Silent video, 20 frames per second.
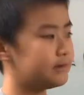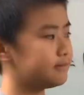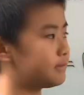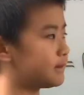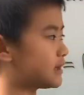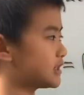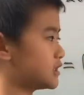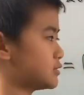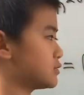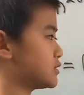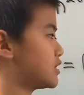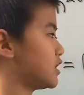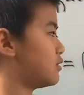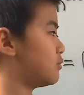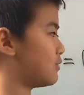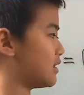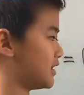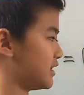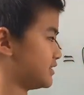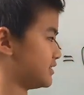because we
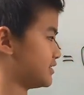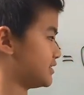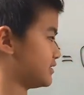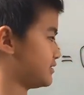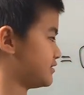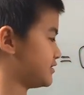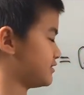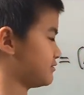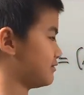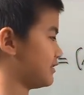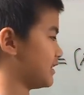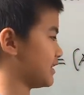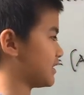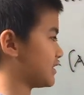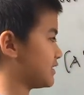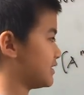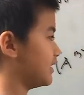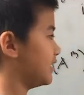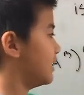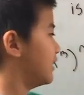don't want it to
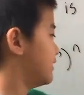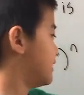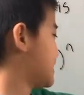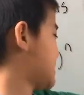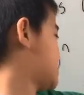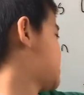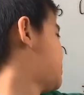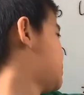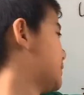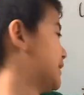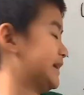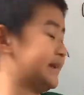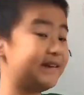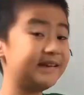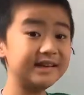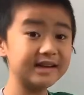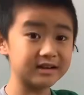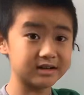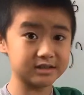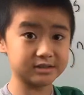like the exponent
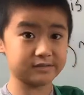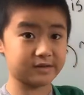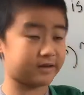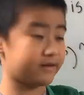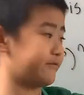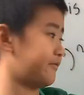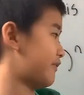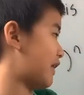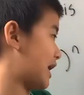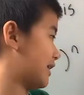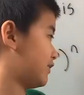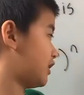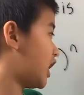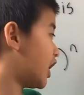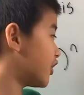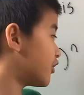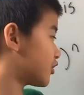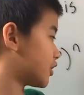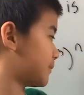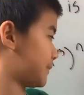here is like
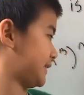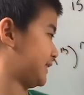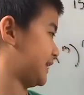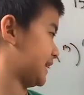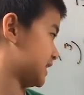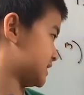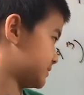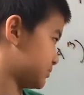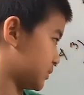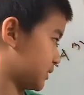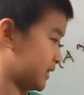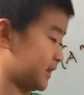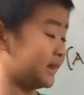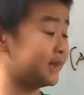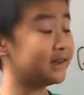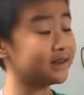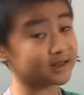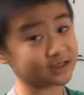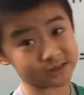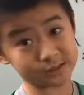500, but the exponent
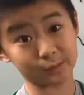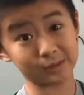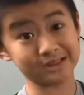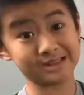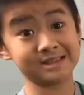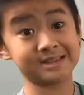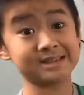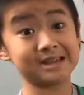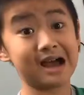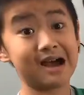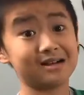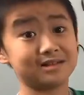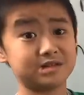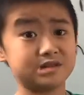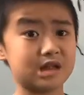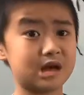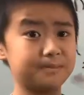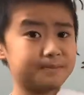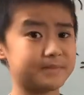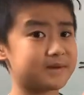here is
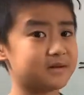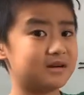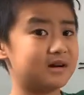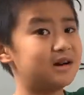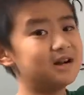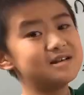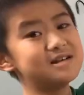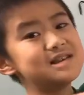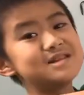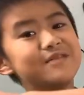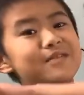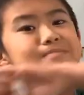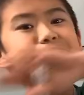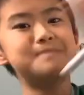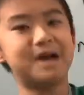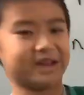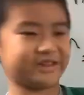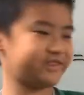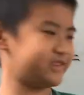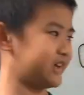1,000. That'd be uh, even
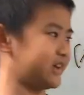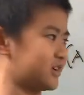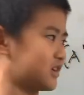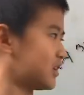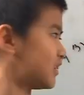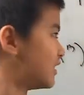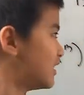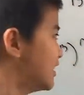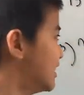messier.